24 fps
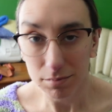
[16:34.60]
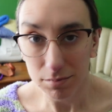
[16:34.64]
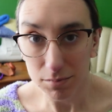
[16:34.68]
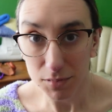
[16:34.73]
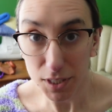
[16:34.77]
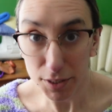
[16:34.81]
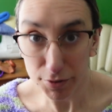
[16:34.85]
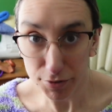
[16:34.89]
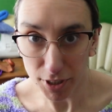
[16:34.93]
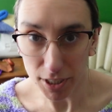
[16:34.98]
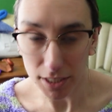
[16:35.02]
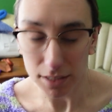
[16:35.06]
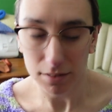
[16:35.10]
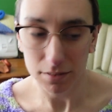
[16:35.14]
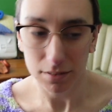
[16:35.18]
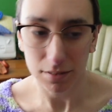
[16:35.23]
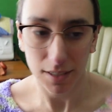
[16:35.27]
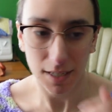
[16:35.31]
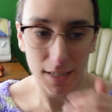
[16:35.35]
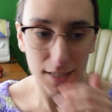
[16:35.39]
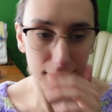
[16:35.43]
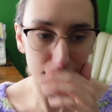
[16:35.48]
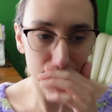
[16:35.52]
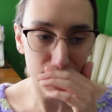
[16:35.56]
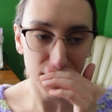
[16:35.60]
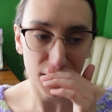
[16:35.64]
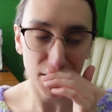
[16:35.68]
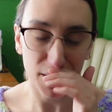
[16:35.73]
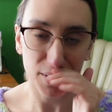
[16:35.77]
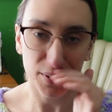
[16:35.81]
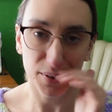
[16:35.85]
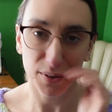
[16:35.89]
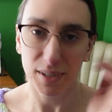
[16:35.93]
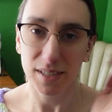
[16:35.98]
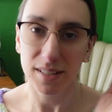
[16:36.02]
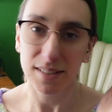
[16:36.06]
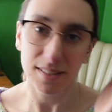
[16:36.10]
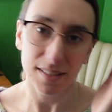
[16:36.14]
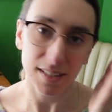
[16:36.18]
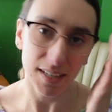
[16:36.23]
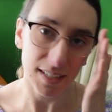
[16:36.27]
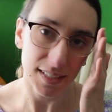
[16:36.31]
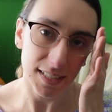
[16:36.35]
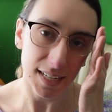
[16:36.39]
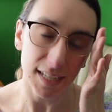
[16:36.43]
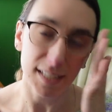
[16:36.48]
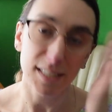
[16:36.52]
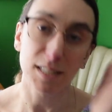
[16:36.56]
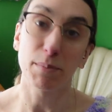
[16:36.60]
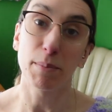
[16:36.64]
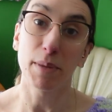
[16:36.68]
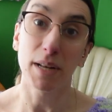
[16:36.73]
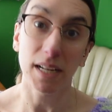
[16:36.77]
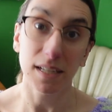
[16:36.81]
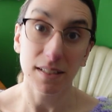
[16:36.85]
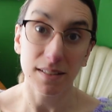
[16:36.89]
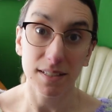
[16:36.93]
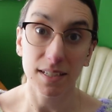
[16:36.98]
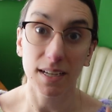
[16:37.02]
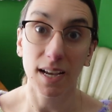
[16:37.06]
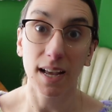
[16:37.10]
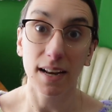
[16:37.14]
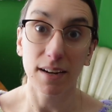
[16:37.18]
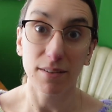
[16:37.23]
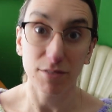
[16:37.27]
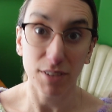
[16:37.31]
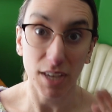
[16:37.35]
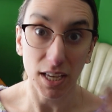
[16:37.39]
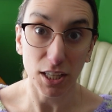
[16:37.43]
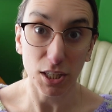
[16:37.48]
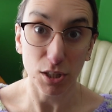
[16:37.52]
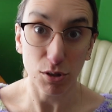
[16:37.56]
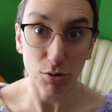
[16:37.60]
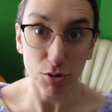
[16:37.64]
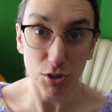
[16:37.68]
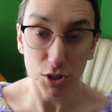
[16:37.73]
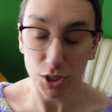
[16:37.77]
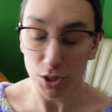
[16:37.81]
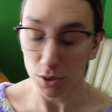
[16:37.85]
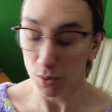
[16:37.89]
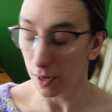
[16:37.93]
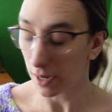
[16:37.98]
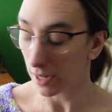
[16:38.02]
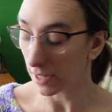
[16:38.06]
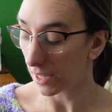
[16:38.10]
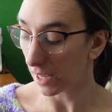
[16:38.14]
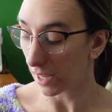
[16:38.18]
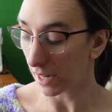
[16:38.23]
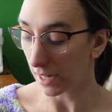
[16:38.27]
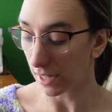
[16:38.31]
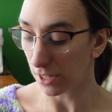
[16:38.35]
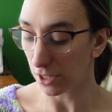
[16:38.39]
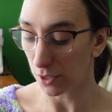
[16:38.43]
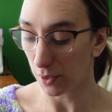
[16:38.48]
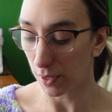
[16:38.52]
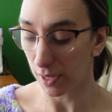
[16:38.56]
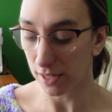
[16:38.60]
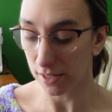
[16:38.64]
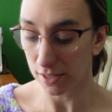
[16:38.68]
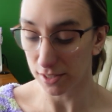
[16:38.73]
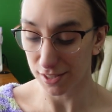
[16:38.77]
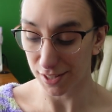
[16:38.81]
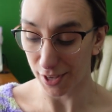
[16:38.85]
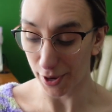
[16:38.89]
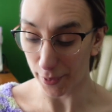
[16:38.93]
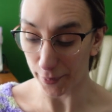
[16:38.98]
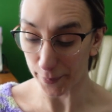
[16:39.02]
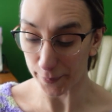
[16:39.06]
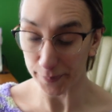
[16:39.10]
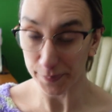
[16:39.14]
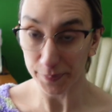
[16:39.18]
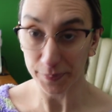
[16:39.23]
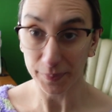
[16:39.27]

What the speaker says: different. And so it takes a minute to kind of get used to and get into it. So,